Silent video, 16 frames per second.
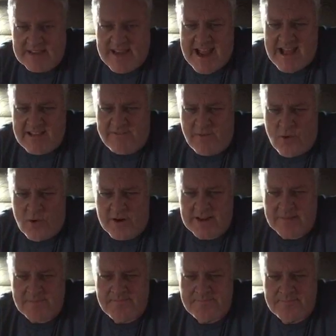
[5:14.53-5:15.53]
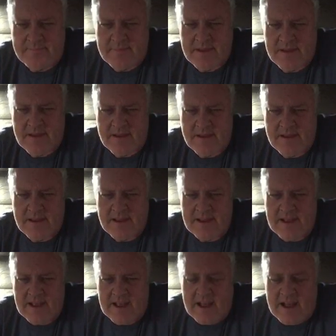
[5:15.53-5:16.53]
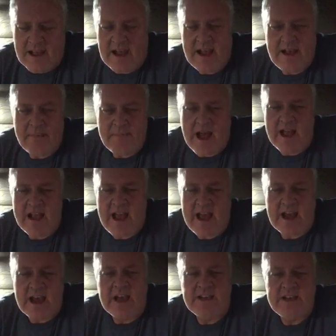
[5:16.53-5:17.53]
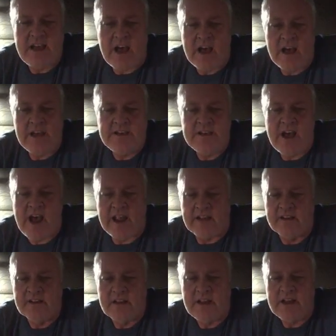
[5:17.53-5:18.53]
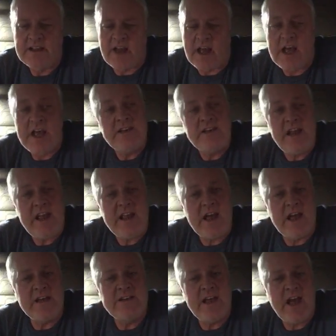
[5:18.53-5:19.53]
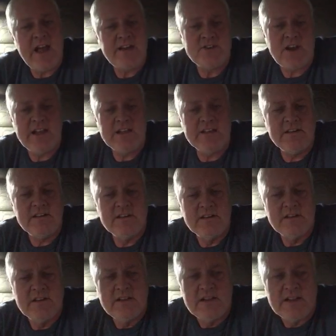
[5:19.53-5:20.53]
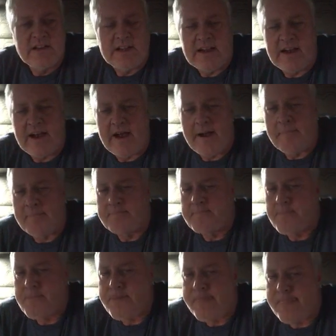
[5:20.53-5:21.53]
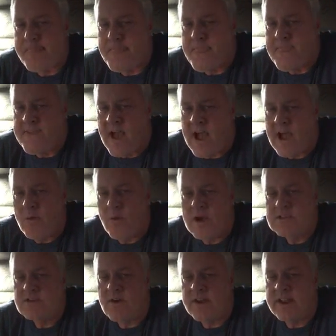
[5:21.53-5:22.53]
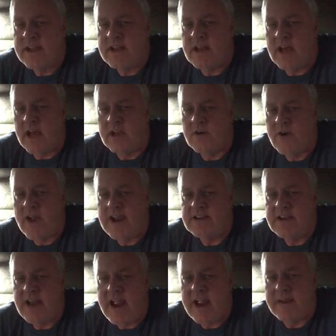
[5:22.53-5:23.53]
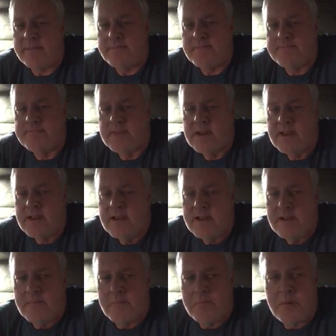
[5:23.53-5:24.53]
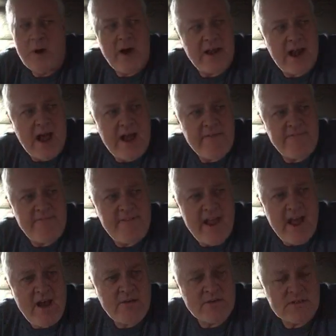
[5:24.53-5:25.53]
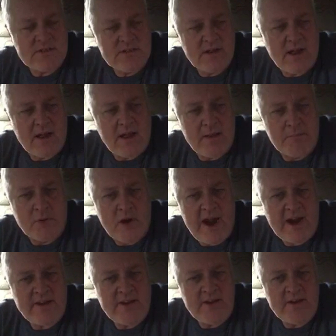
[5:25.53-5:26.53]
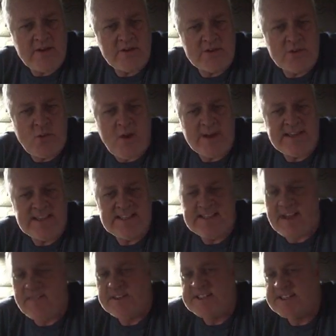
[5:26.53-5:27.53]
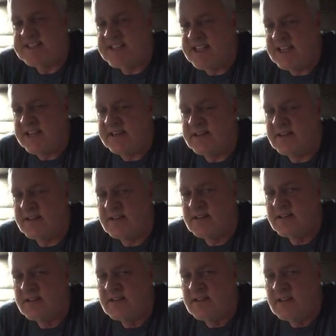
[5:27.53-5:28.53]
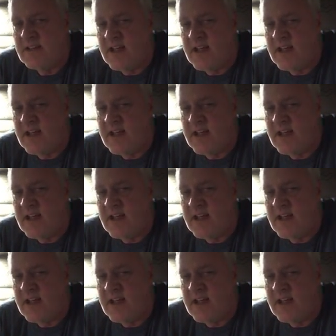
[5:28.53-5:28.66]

Hyundai trailer. I was going to get a Great Dane, but I found a brand new 2017 Hyundai trailer, composite wood floor driving,